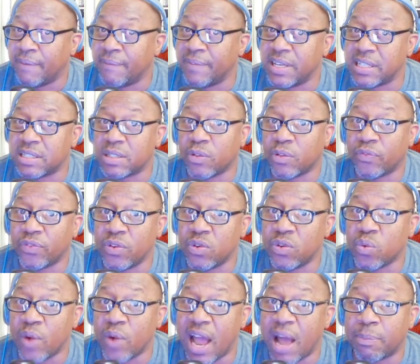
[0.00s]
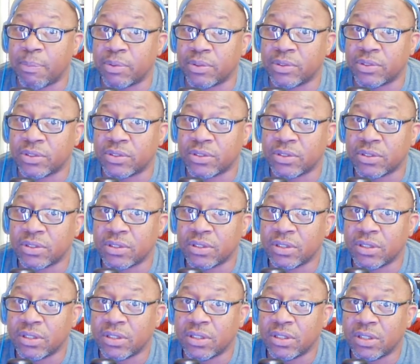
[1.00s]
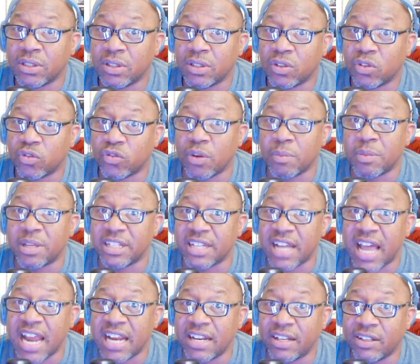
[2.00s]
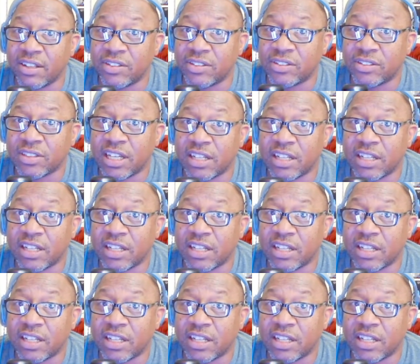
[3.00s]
It's a few rappers from the 90s